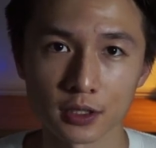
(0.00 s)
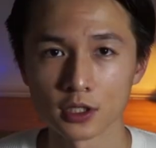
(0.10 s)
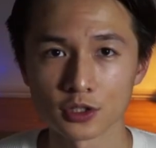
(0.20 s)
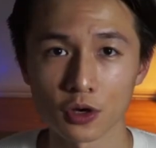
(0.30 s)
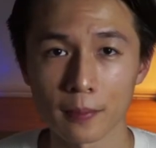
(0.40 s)

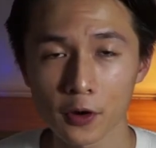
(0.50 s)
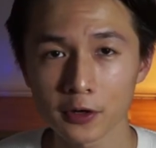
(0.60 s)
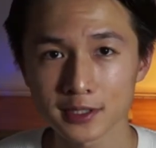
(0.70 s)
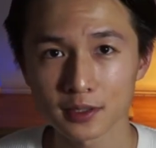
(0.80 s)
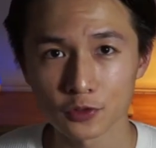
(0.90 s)
So
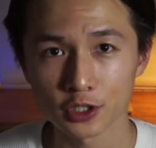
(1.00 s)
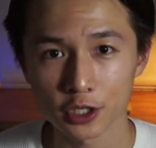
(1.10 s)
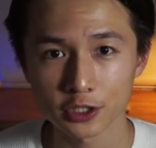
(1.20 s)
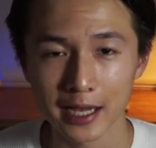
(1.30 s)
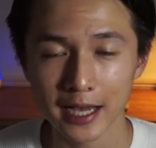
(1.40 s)
upon some
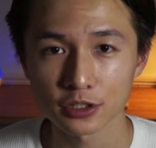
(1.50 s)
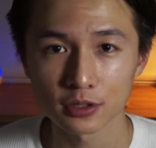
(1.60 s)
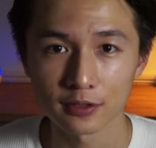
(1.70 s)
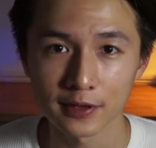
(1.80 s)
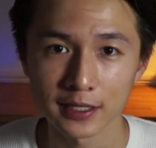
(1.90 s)
research, I
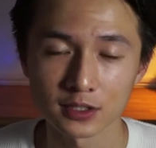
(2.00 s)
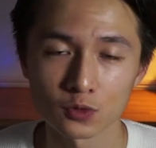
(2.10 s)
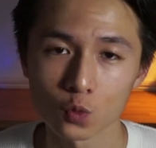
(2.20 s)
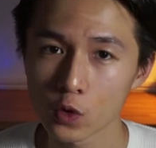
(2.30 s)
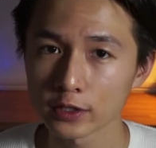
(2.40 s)
actually find this
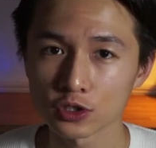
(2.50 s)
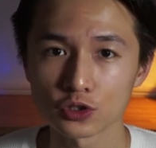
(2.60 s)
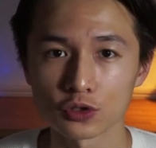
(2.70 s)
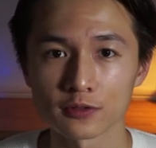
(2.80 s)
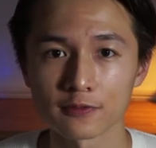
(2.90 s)
one
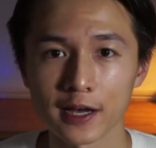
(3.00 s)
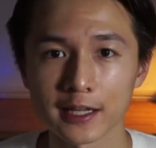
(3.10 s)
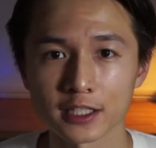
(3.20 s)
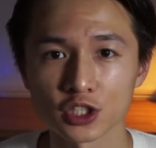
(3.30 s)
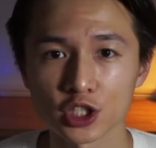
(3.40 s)
student
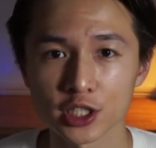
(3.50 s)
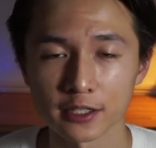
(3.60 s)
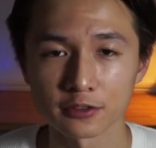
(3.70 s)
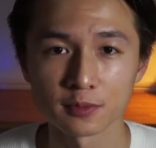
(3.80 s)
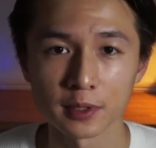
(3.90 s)
finance
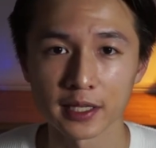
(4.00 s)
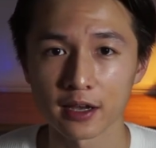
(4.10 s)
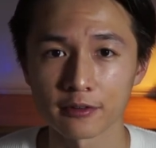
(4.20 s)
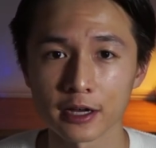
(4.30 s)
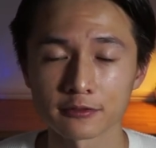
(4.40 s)
channel speaking
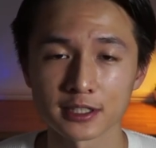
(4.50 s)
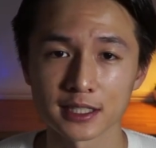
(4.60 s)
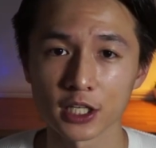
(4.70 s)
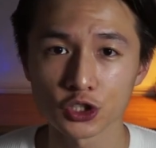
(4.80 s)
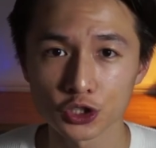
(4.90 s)
around this
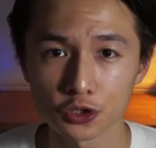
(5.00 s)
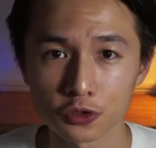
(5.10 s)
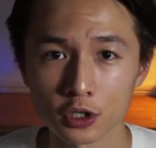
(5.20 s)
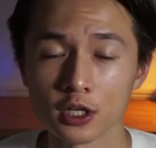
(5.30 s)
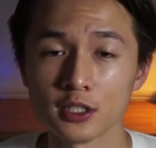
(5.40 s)
issue
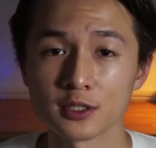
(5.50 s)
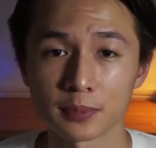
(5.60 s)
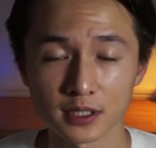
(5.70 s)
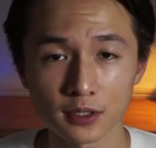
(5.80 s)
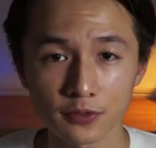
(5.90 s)

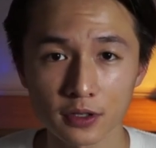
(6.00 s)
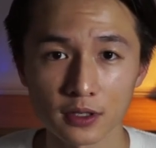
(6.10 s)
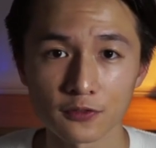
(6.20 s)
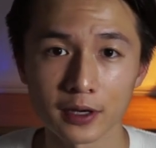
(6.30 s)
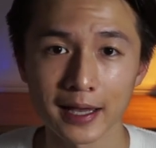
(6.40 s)
specifically
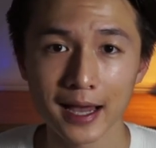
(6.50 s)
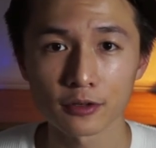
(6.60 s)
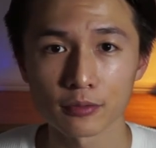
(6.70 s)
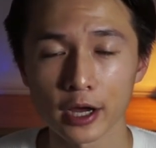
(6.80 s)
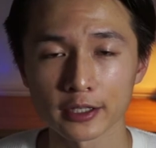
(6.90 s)
for
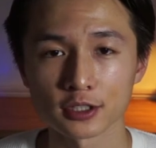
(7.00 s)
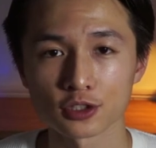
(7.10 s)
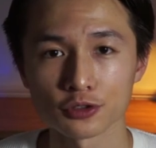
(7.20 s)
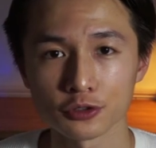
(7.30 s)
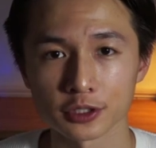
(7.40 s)
chiropractic
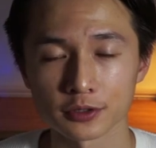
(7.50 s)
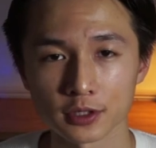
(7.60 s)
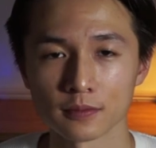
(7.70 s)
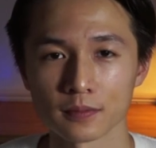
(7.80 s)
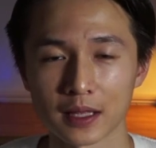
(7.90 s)
students.
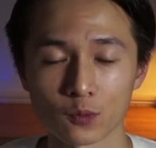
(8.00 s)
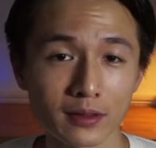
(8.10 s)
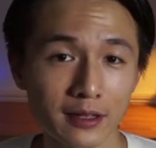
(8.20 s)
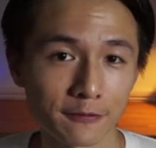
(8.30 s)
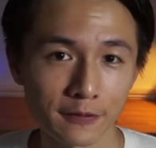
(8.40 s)
And what
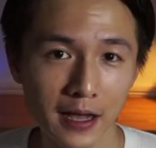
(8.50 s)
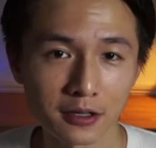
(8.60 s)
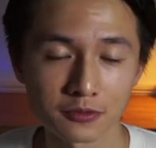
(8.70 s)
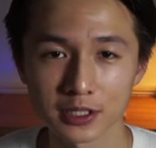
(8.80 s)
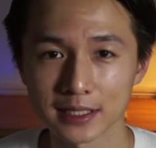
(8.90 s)
they
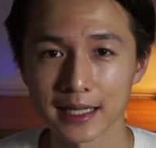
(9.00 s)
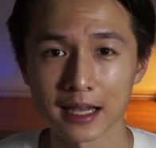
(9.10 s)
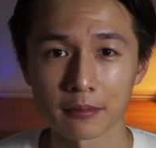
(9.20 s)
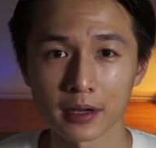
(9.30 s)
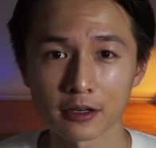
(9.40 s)
found was that
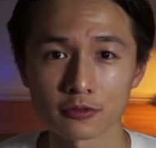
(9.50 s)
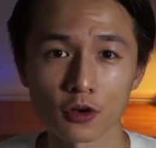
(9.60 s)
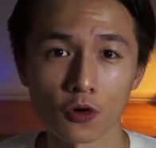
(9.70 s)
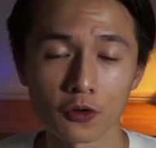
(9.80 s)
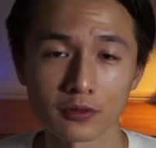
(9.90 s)
among
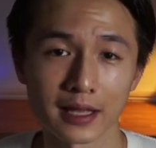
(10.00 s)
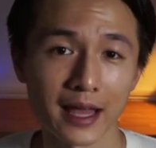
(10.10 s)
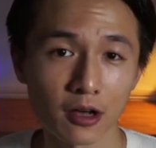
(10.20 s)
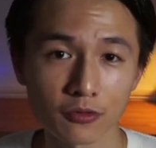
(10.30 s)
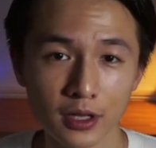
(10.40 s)
all the
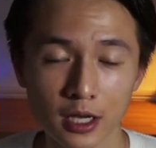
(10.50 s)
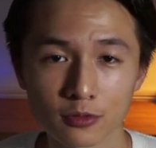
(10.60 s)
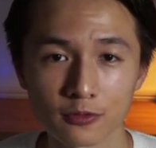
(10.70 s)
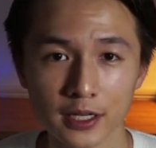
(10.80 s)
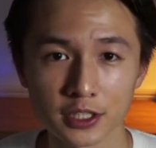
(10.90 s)
healthcare
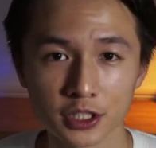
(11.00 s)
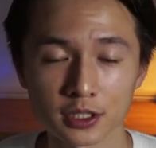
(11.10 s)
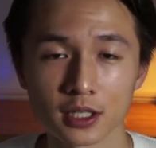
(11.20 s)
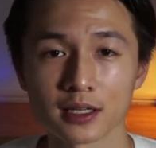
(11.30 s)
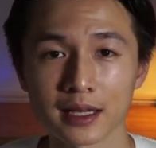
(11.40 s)
profession,
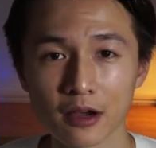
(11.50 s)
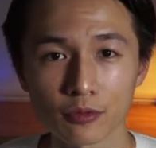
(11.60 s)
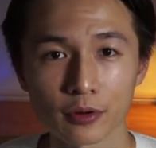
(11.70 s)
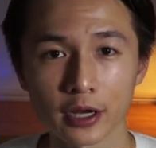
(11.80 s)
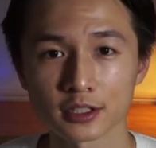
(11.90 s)

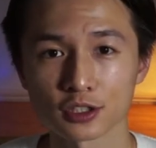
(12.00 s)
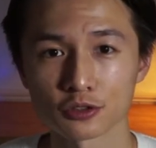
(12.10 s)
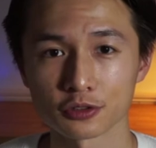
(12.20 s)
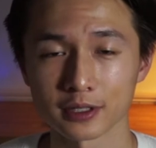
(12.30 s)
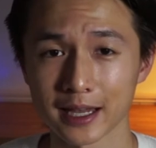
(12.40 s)
chiropractic
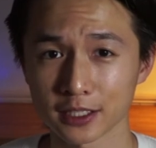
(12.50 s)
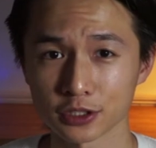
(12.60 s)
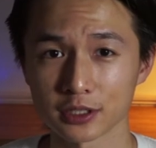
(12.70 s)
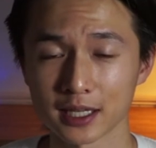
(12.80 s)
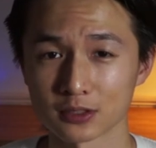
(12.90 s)
students
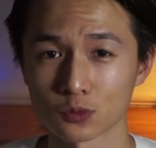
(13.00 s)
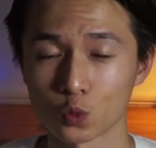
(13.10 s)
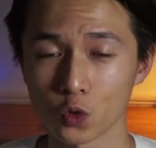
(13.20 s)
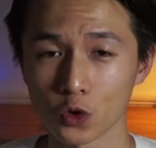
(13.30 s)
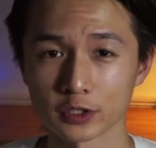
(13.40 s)
actually has the
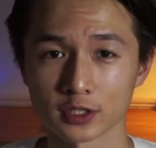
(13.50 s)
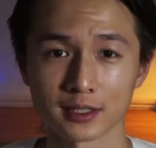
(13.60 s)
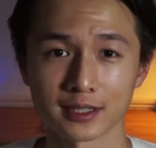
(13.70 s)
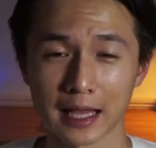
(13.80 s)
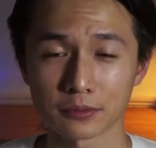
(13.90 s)
worst
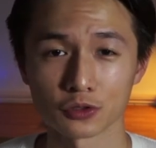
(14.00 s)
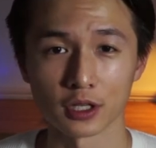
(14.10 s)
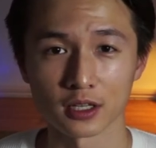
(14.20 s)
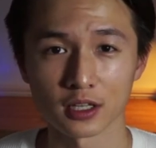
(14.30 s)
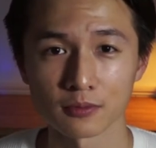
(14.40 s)
debt to
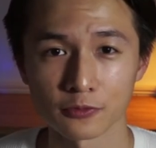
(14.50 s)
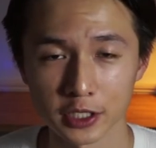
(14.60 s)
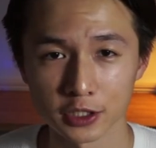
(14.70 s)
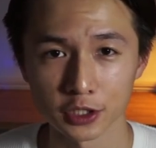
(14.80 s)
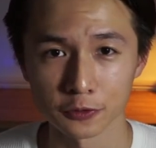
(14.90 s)
income
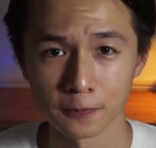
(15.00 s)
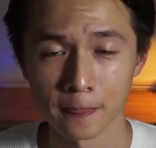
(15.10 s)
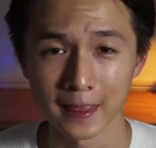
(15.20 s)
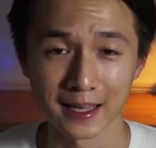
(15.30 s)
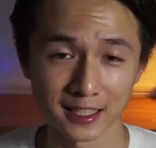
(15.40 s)
ratio.
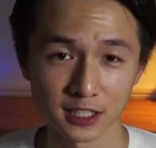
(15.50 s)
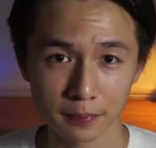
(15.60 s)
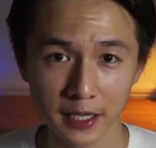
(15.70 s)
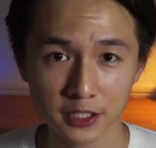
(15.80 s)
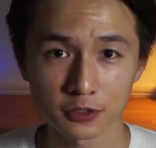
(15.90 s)
And
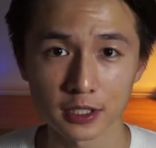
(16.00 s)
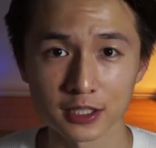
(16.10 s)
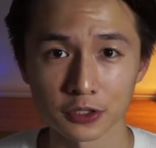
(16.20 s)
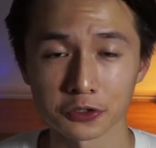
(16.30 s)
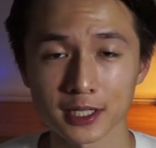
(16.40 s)
especially in
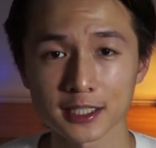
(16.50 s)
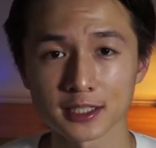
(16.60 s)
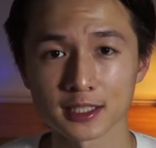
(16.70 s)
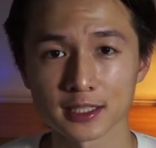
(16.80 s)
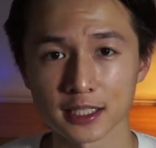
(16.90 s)
the United
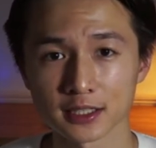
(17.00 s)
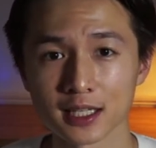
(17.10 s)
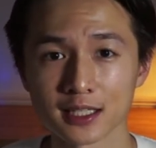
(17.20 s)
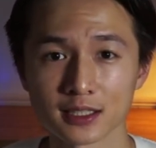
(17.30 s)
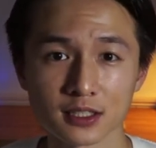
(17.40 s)
States,
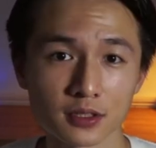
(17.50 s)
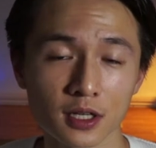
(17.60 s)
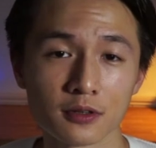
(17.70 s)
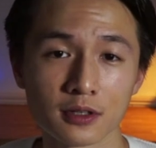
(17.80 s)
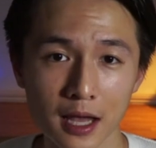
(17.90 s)
this
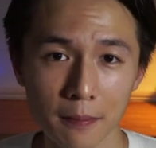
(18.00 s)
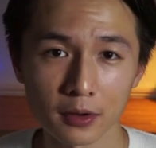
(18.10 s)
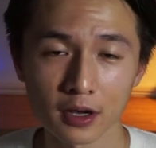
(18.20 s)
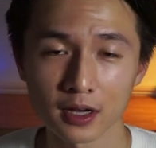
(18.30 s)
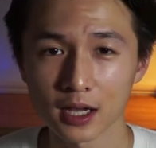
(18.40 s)

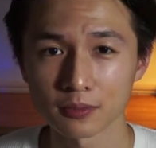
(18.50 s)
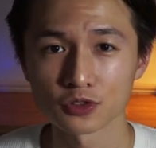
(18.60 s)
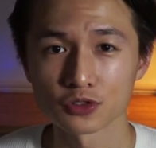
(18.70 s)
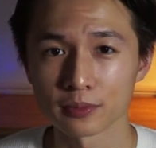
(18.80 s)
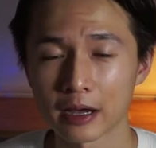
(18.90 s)
number comes
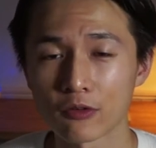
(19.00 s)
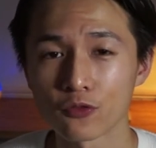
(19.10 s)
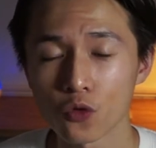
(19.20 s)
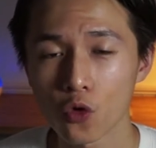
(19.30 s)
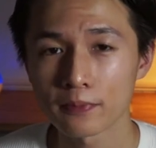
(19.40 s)
to about
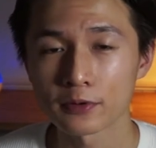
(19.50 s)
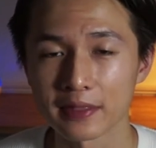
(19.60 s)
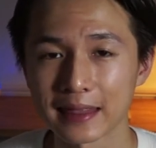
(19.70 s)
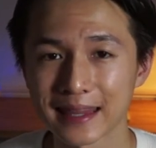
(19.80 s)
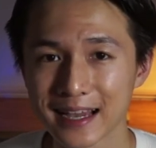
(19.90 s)

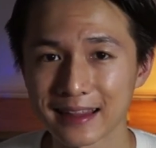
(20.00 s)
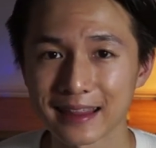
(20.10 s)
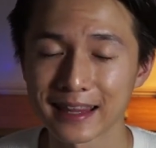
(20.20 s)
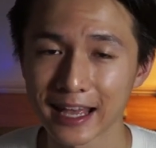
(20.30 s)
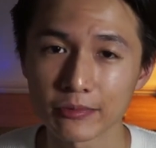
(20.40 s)
4.9
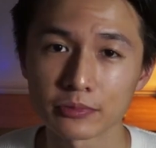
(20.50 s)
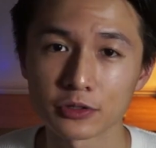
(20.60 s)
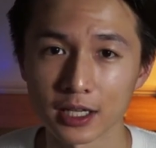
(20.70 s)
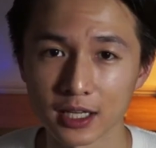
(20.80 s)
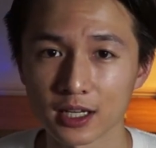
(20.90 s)
debt to
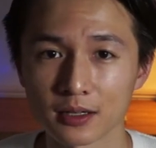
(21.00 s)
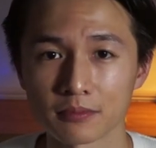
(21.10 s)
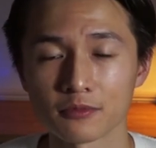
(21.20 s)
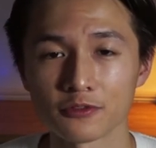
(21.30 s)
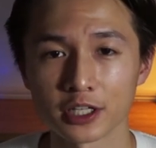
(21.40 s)
income
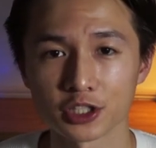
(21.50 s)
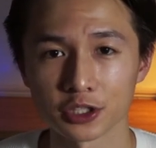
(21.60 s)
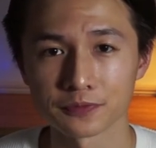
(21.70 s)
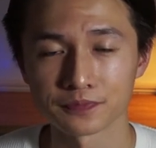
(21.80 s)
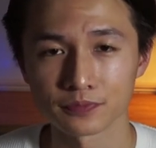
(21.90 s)
ratio.